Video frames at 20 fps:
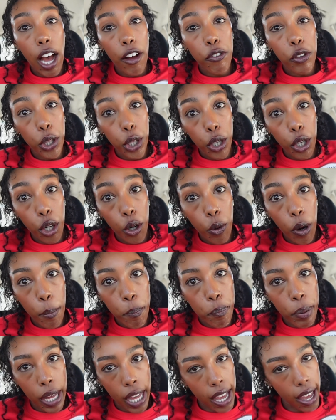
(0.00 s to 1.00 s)
have you
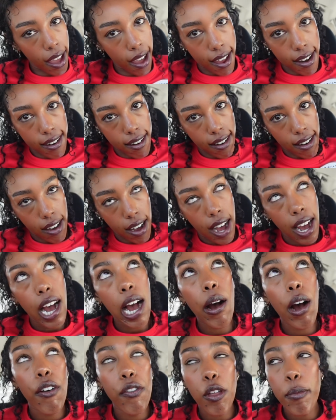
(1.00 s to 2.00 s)
been? How
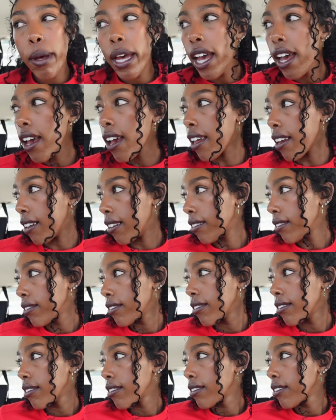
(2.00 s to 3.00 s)
have you been?
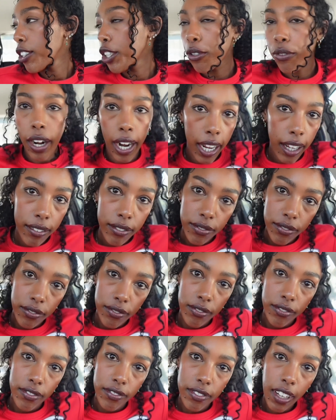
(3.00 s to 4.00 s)
Great?
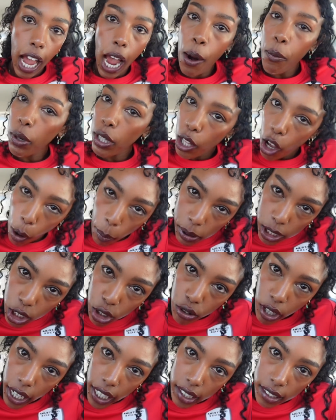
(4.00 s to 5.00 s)
I really hope it's
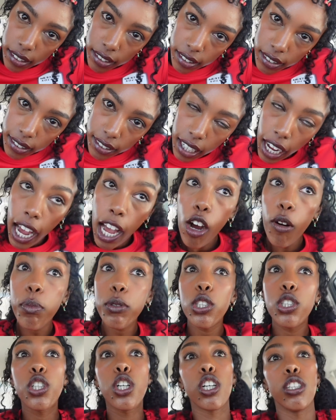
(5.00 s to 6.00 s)
great. I hope
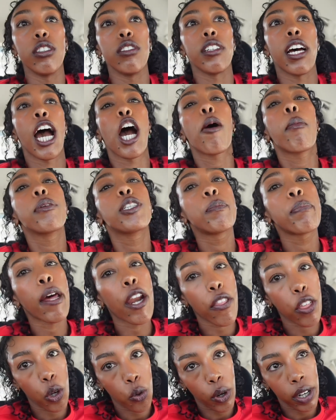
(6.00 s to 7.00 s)
it's good. I hope it's
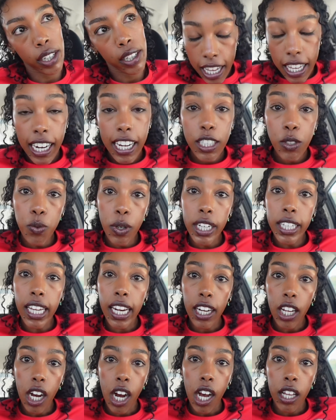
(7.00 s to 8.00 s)
better than great. It is really
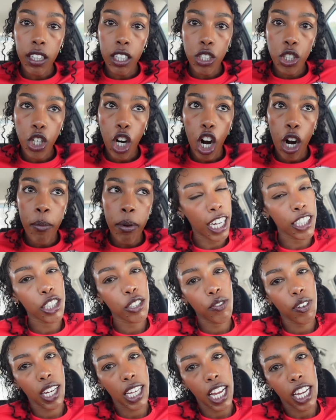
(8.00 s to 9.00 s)
getting hot in this car, but I
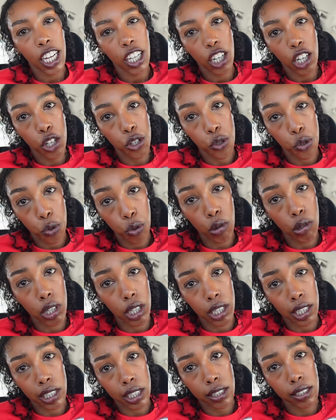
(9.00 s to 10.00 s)
just feel like I can endure
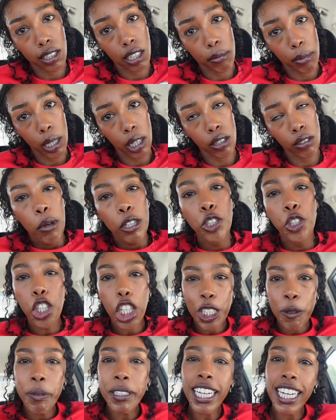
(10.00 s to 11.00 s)
a decent amount. But
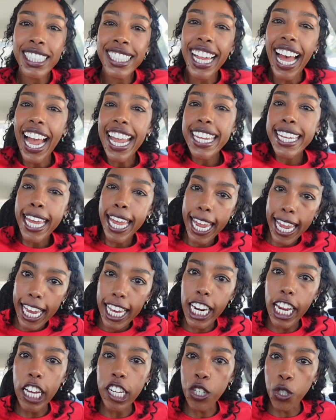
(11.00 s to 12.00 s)
just because I
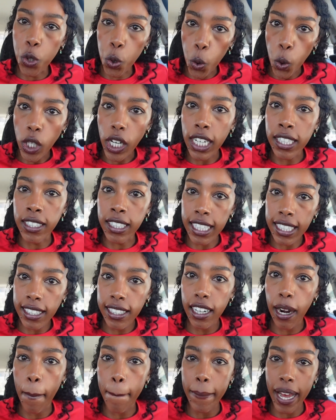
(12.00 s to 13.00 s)
can endure a
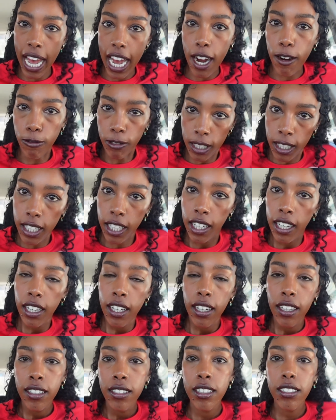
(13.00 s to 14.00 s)
decent amount,
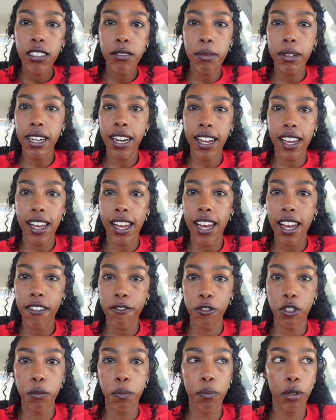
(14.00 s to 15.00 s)
doesn't mean I have
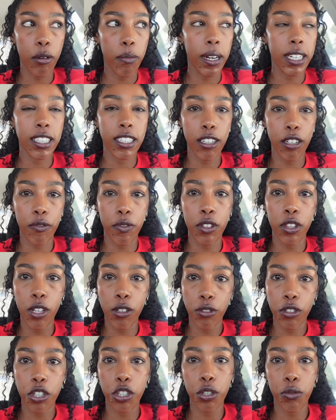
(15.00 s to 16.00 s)
to put myself in
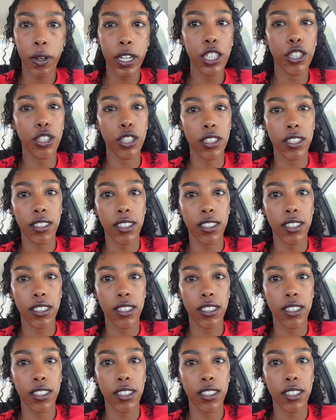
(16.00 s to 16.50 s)
those situations.